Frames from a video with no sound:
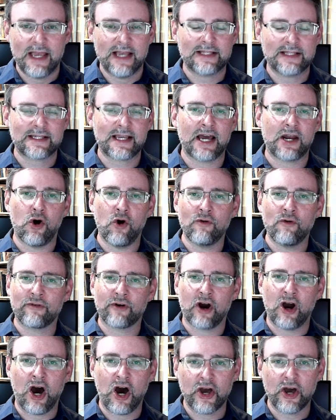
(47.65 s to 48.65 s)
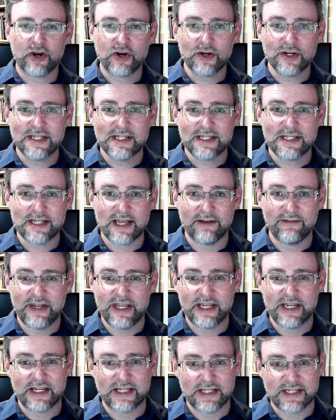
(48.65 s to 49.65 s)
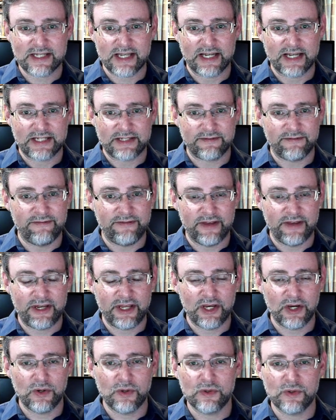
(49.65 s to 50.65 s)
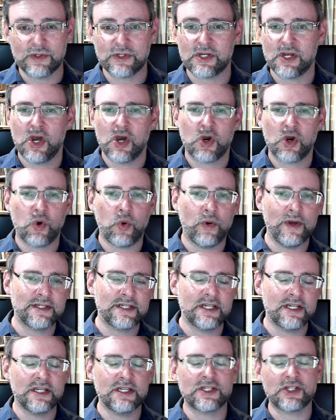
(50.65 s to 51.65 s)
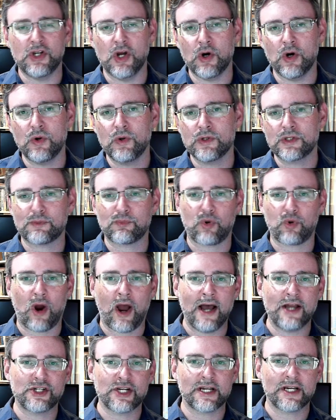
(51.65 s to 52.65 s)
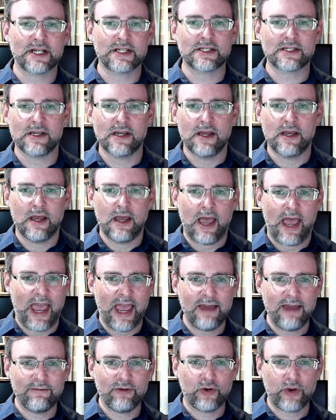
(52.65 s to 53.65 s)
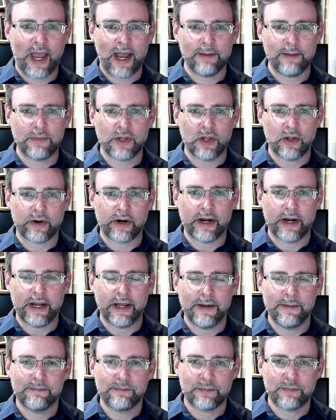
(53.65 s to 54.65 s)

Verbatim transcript: It's got over 170 concise videos, quizzes, notes, projects, and vocabulary.